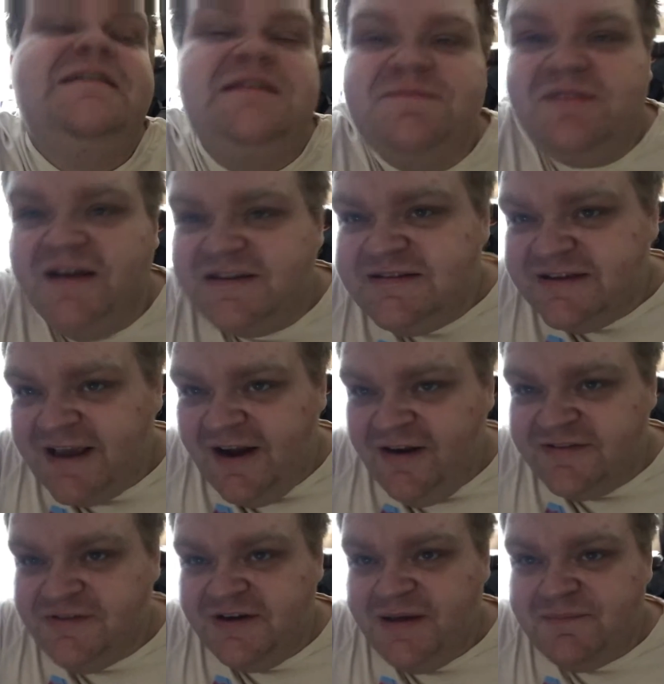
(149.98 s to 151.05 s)
she plays a
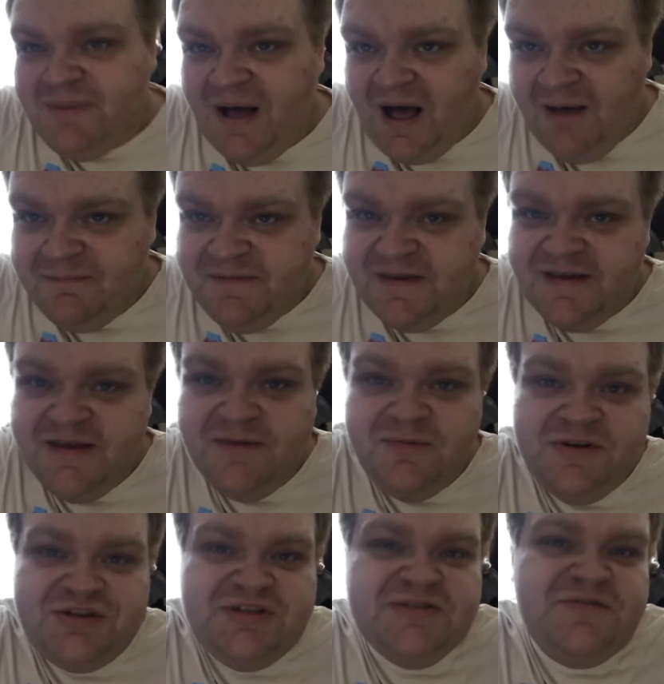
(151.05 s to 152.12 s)
character named Poppy,
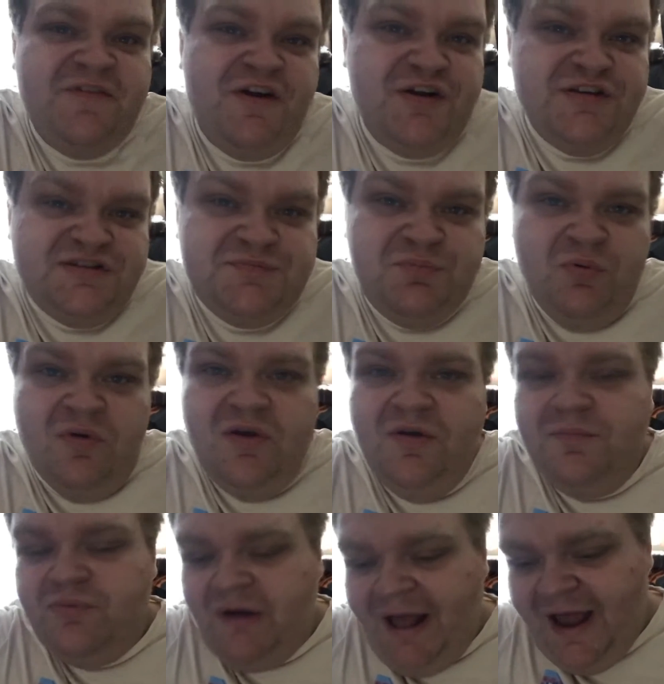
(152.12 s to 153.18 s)
which is very
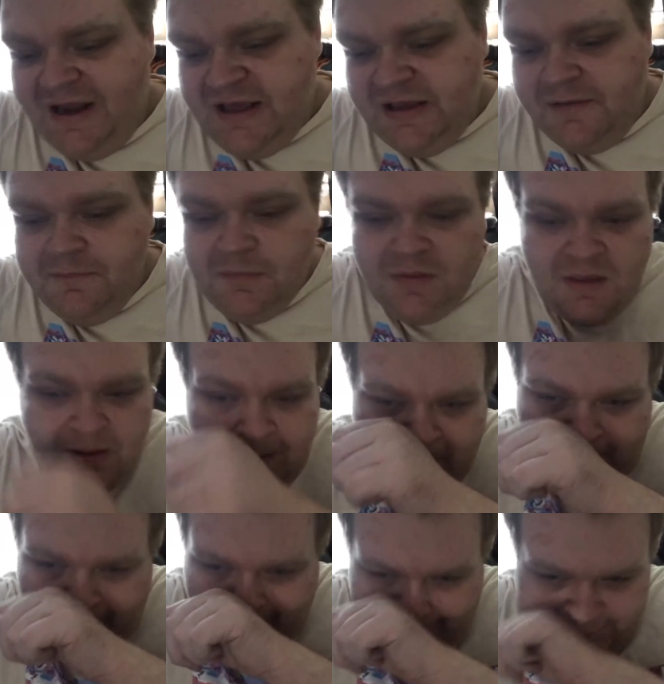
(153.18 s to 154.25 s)
spoiled, bratty.
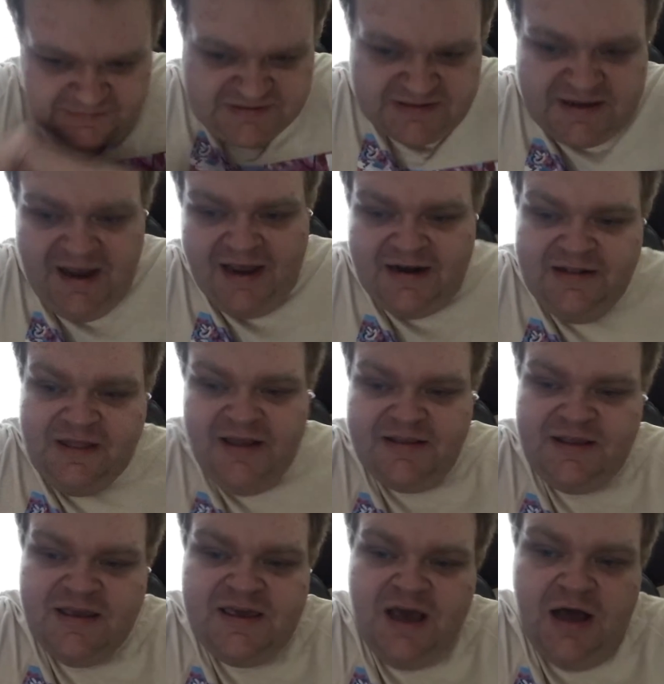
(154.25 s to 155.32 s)
And she's kind of
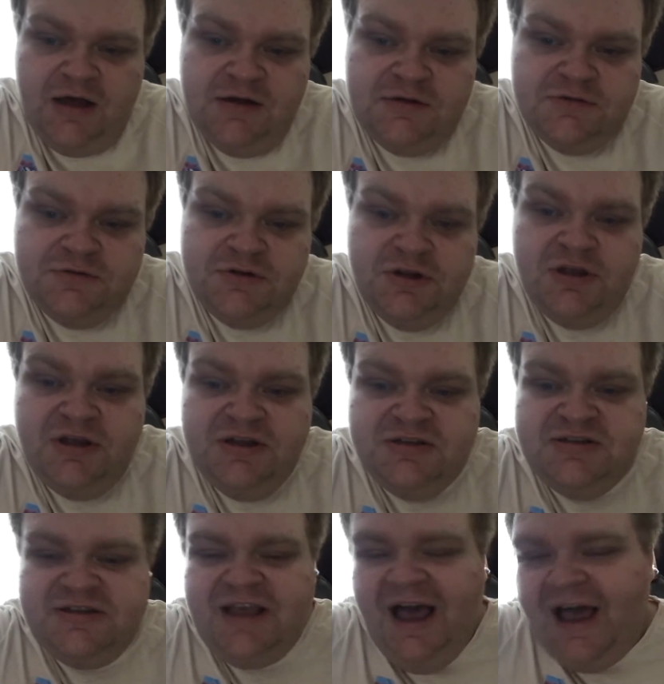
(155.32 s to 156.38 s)
like the young...
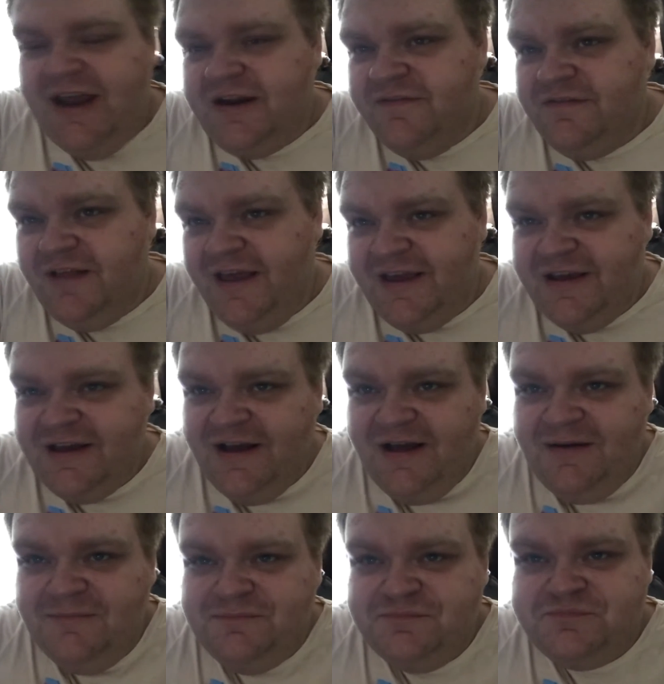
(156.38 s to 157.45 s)
She's kind of like...
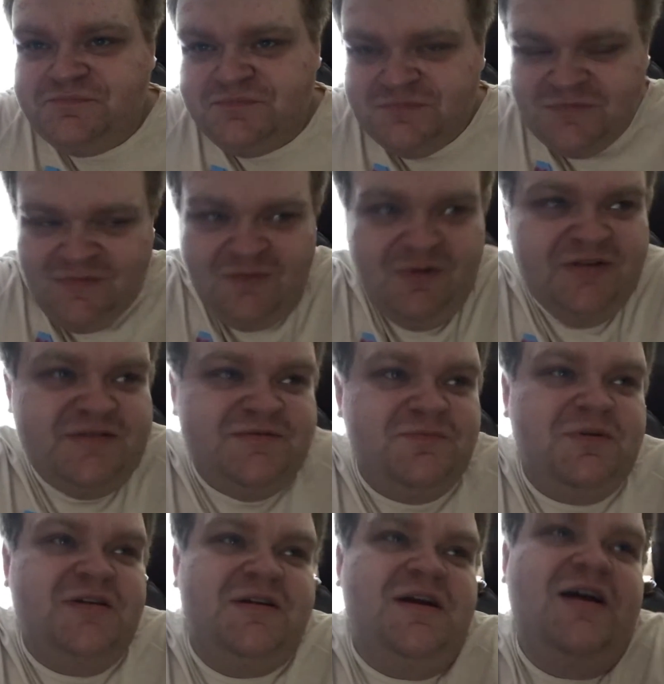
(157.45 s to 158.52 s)
Um, what?
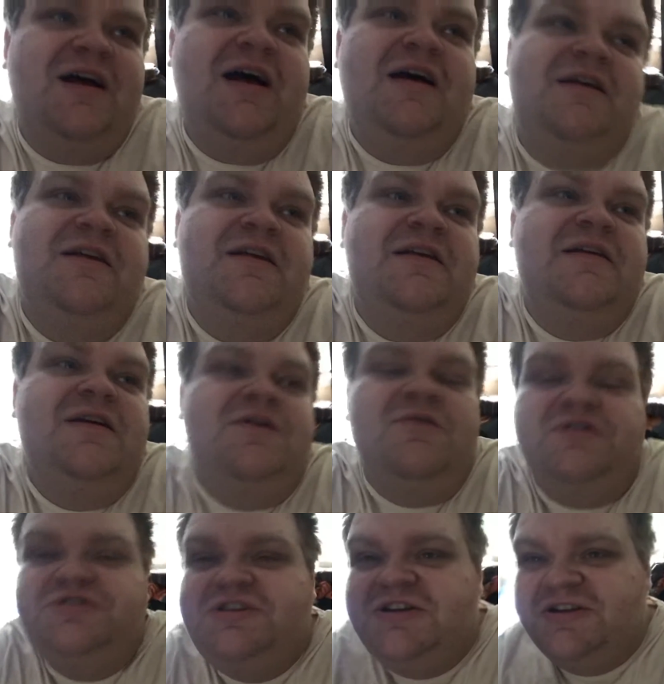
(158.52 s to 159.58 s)
But, uh,
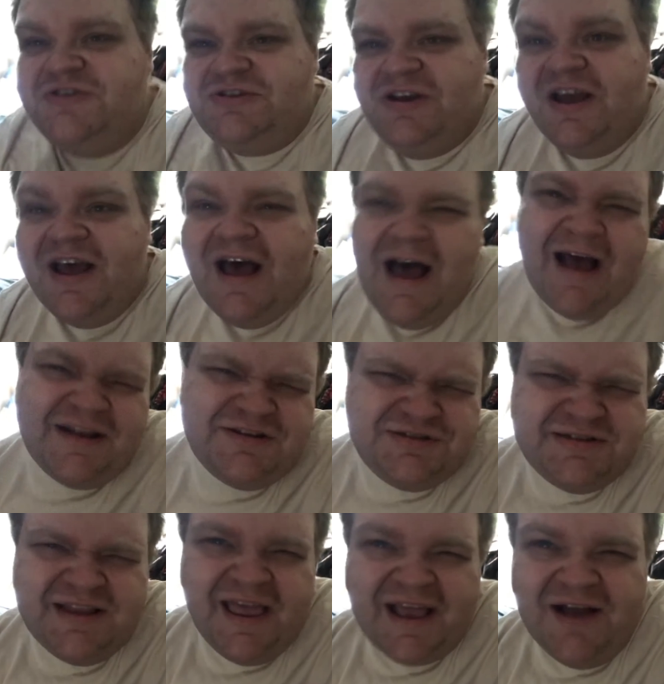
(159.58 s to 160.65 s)
Regina...
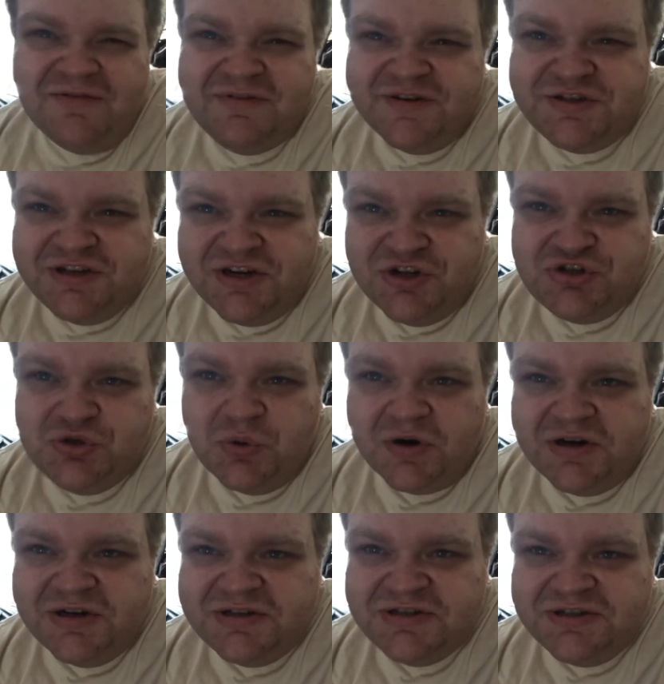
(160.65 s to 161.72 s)
She's like a Regina
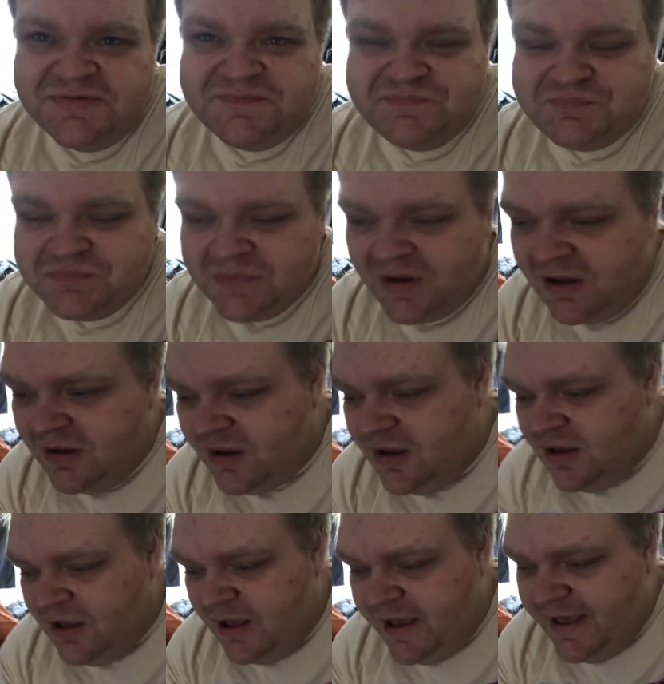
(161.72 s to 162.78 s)
George.
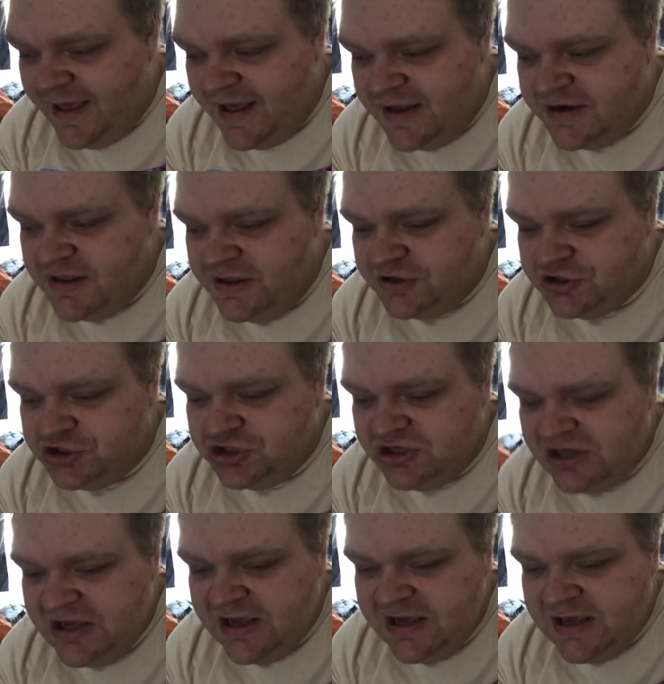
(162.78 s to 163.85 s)
And
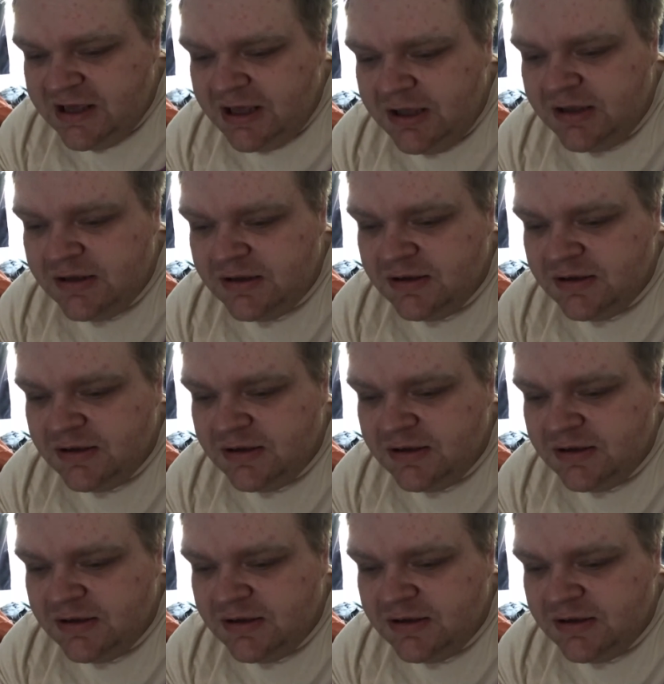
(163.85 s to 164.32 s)
she...